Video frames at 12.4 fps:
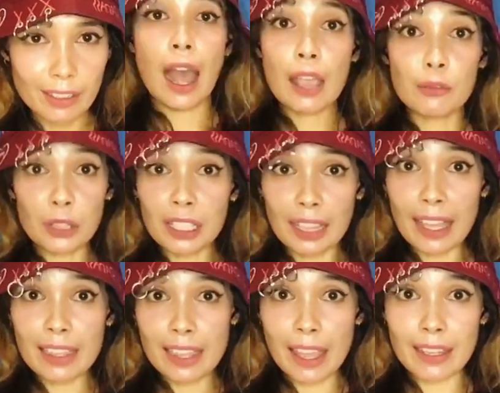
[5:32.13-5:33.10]
I really
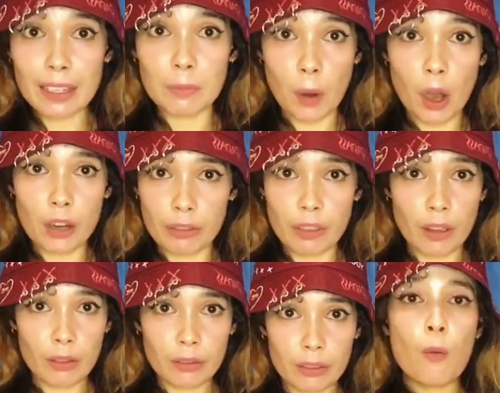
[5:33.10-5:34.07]
like the ending part
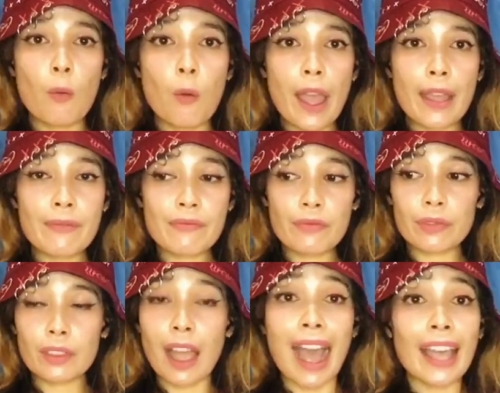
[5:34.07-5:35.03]
though. When
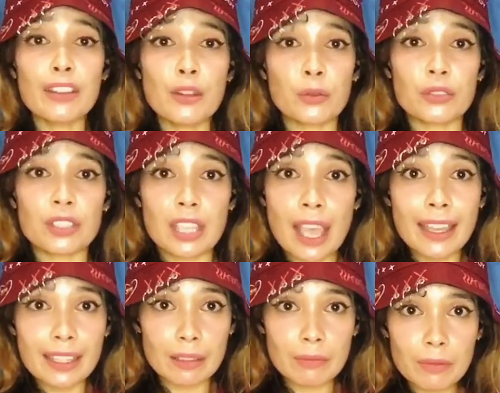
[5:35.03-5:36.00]
the high notes
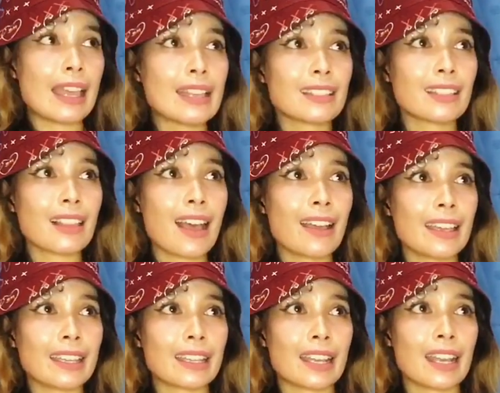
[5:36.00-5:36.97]
came, it's
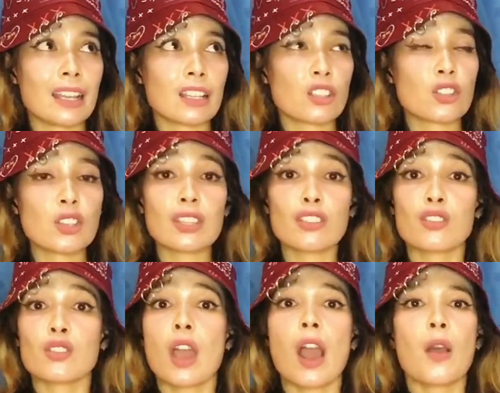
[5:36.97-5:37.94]
like she's
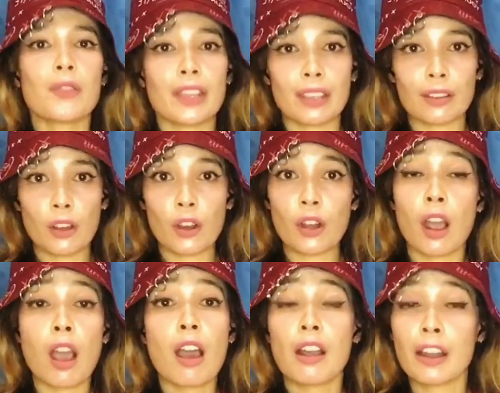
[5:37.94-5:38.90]
shouting her
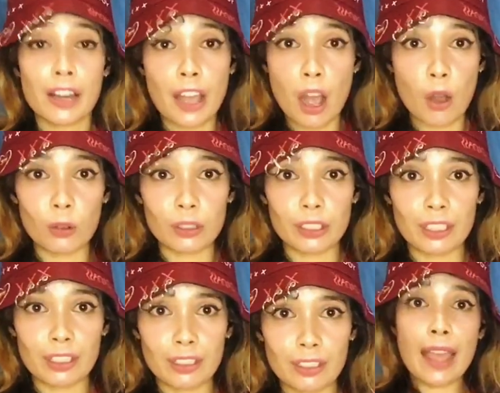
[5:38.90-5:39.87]
heart out.
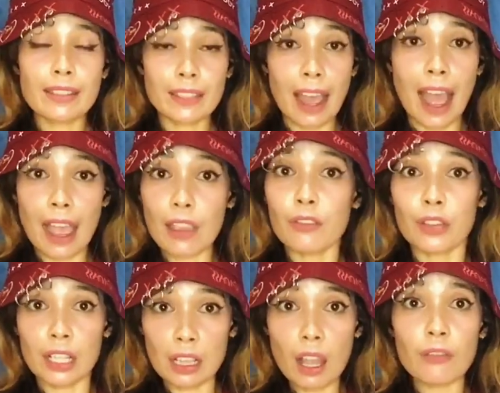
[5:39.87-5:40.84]
And I
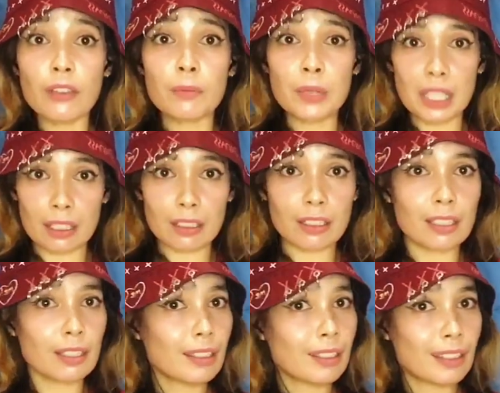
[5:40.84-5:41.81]
really love the
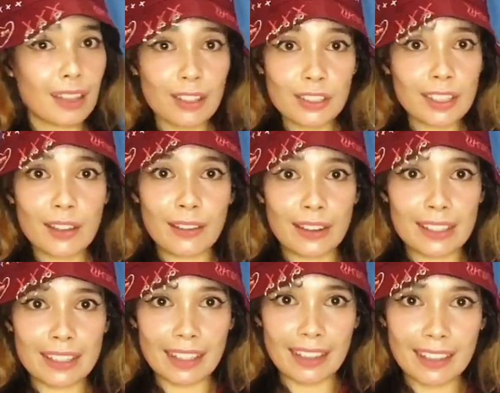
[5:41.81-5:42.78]
beat.
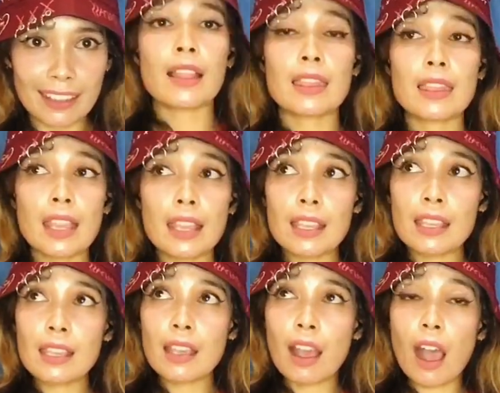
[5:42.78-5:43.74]
Seriously.
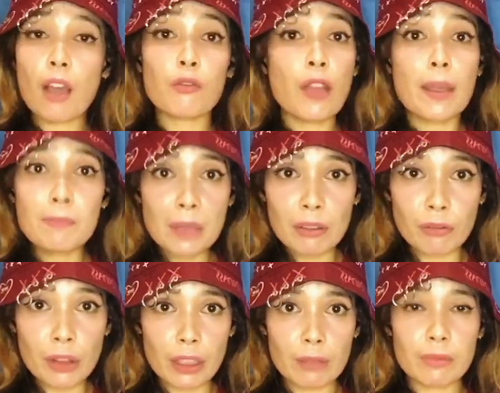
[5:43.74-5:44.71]
The R&B
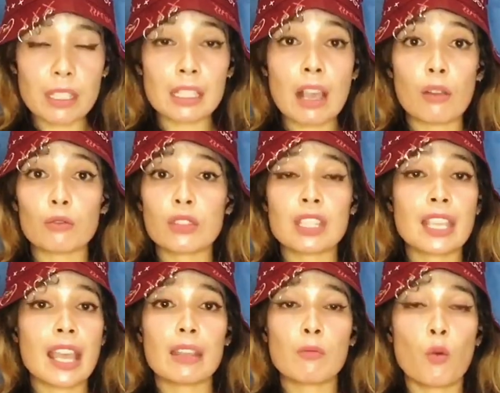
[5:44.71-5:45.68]
rhythm sounds
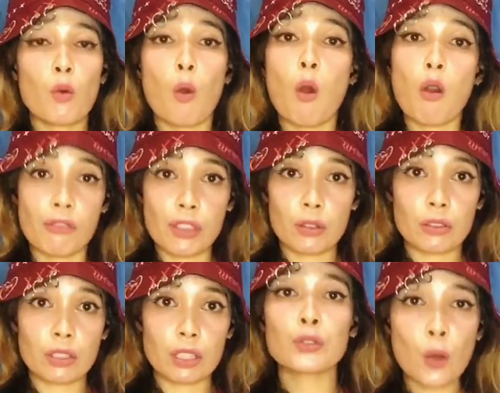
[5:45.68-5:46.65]
getting more
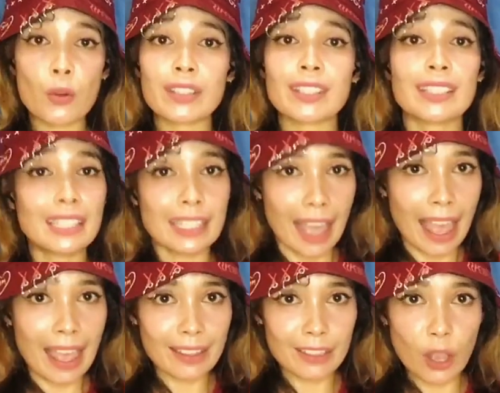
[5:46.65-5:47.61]
obvious towards the
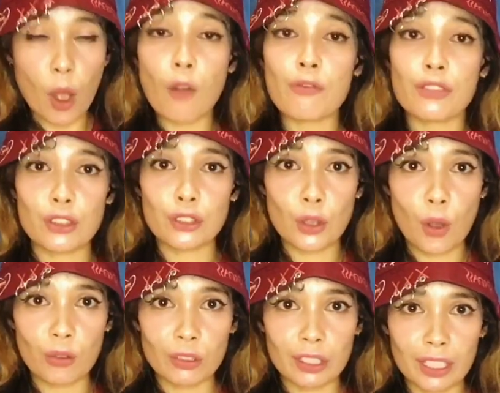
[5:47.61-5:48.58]
end of the
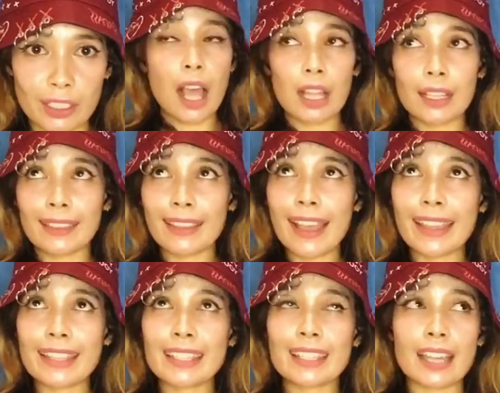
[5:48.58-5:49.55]
song.
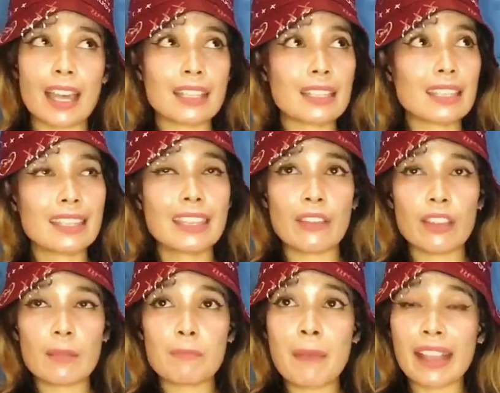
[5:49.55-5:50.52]
Like
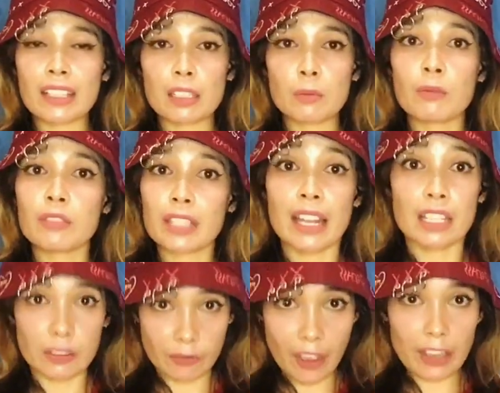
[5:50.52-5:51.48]
giving maximum
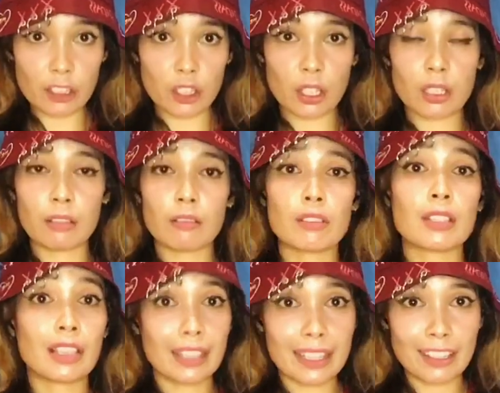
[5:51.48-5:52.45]
satisfaction to
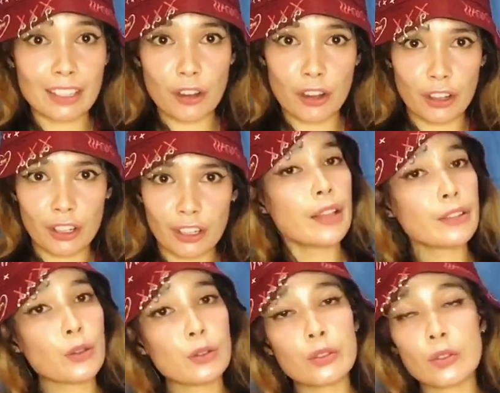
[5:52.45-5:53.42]
the listener. And
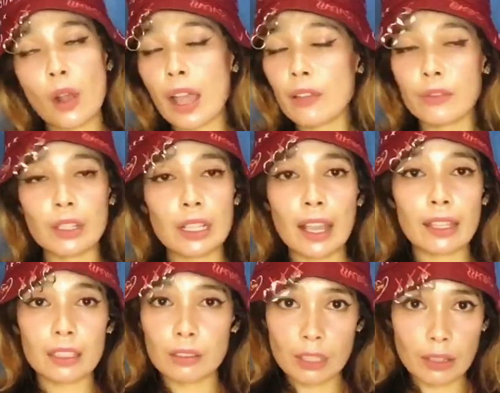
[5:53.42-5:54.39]
also, I really
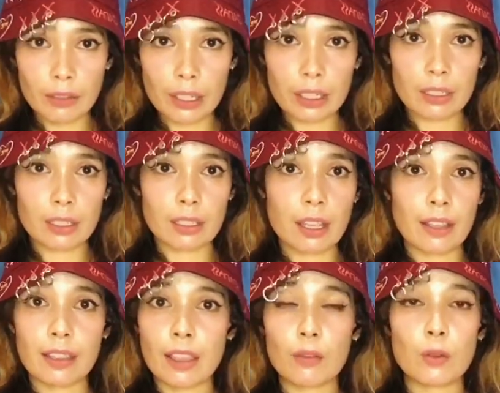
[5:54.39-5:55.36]
like the lyrics.
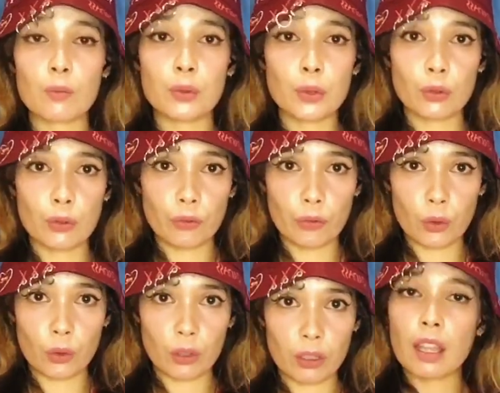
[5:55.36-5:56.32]
They were
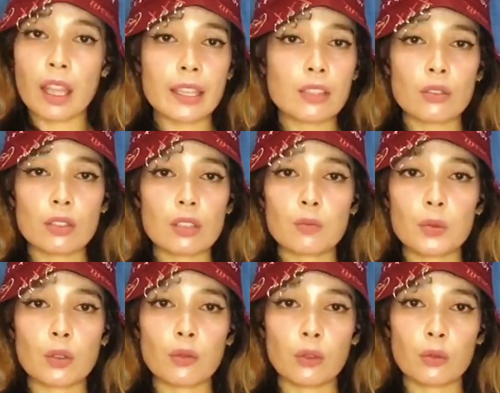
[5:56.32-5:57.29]
beautiful. It uses
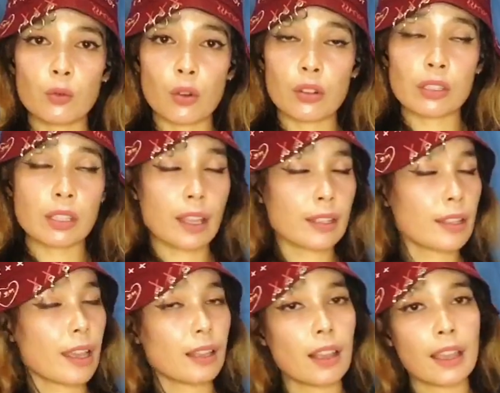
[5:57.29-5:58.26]
beautiful words and
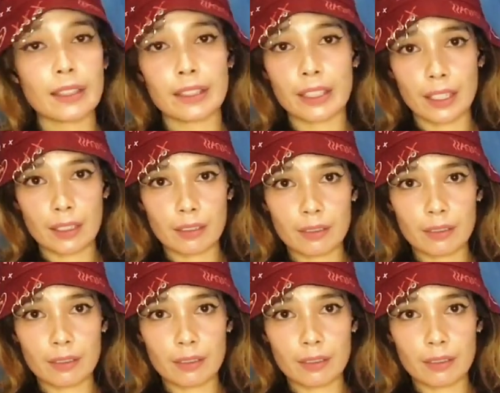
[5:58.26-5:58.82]
I like it.